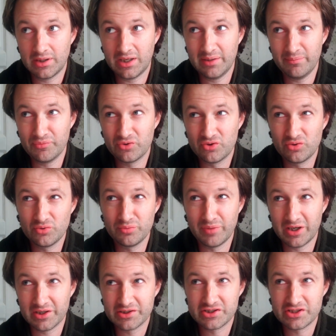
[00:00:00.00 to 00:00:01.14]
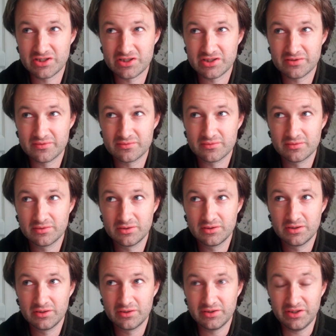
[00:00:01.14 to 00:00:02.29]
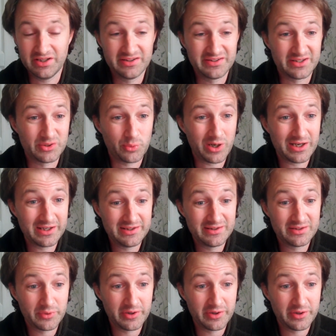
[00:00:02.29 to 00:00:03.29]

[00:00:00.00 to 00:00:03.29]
I'm too much intertwined